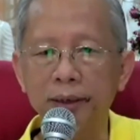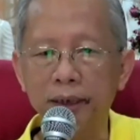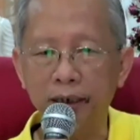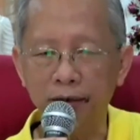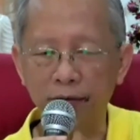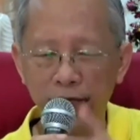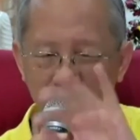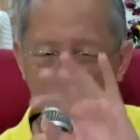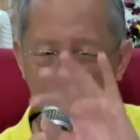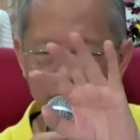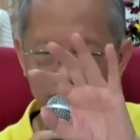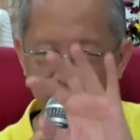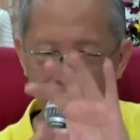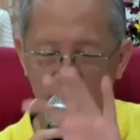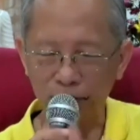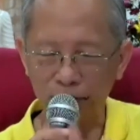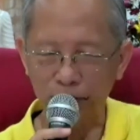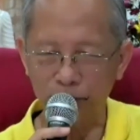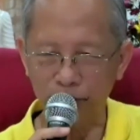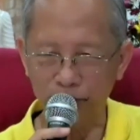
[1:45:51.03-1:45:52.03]
the advice
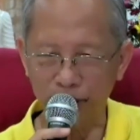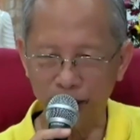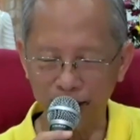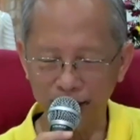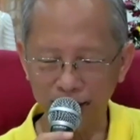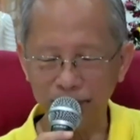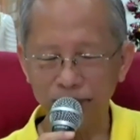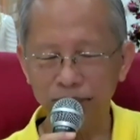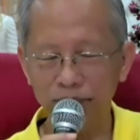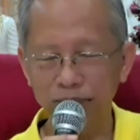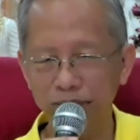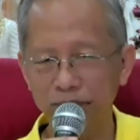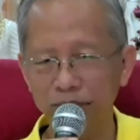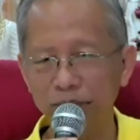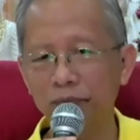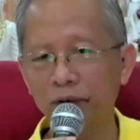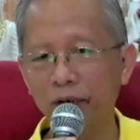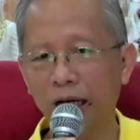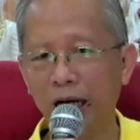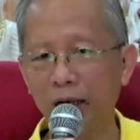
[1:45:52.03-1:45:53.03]
of the Buddha
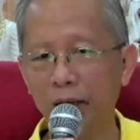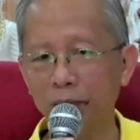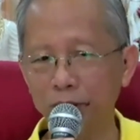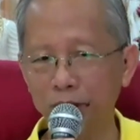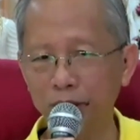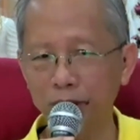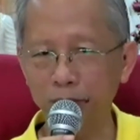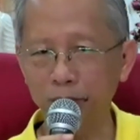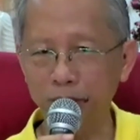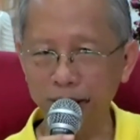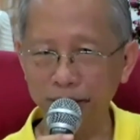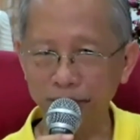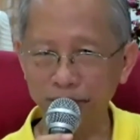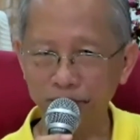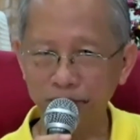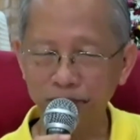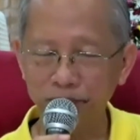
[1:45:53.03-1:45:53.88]
comes to be.